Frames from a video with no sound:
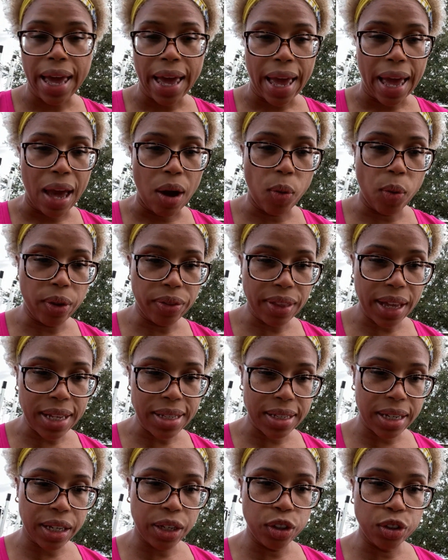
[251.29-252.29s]
And what that's
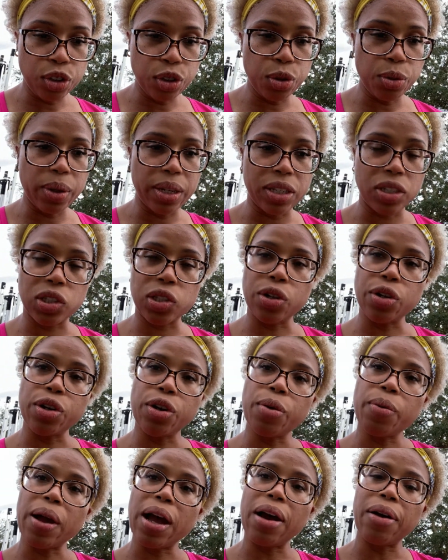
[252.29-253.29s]
going to do is stir it
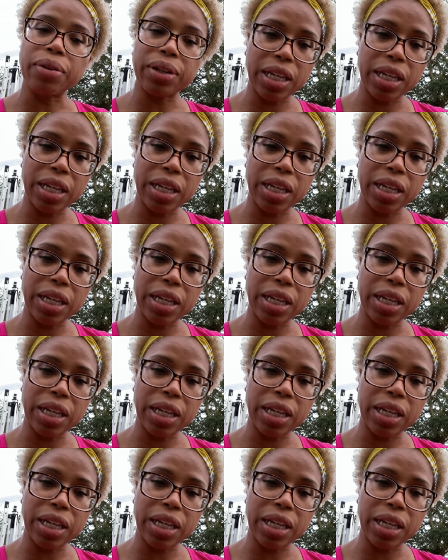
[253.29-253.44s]
around,